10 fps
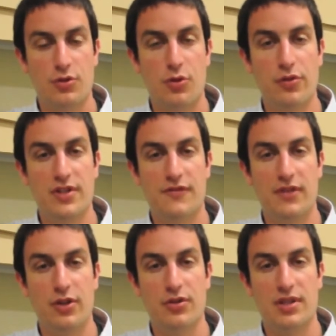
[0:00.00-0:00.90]
so the
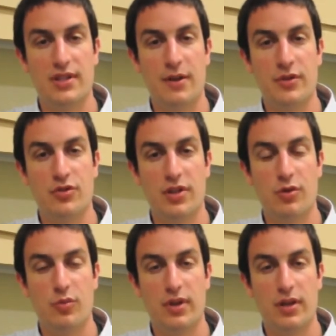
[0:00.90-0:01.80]
goal of this video is to
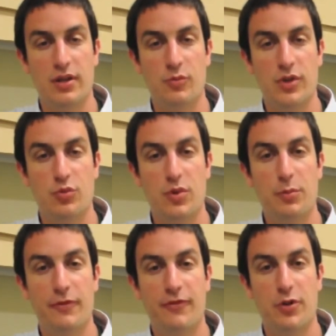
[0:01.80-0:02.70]
demonstrate the way in
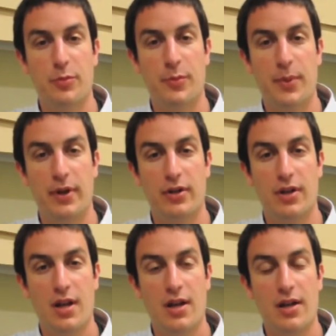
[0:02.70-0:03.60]
which we prefer to
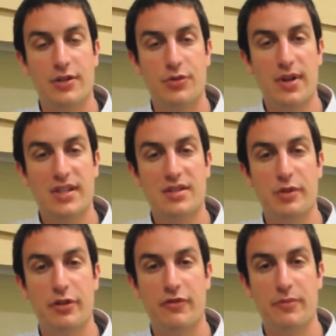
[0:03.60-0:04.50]
prepare a direct
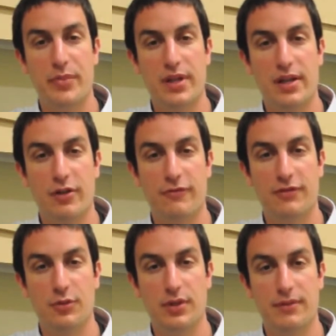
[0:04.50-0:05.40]
smear from
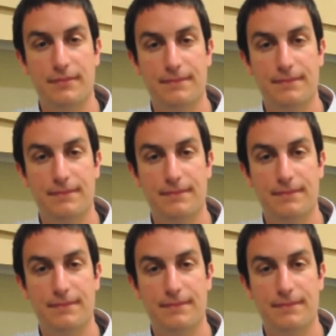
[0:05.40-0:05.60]
BAL fluid.